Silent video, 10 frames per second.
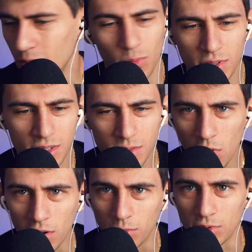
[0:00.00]
Was his
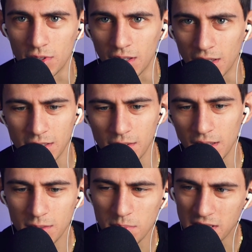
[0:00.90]
morning routine? Let's
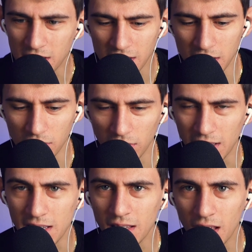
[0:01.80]
be successful
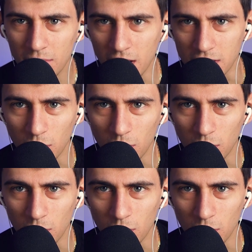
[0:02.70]
like Elon Musk.